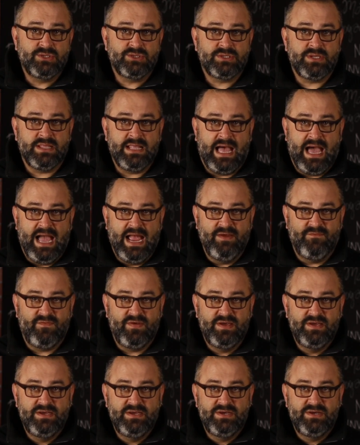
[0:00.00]
life
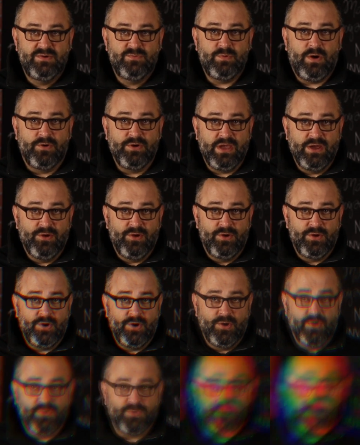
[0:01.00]
while here on earth.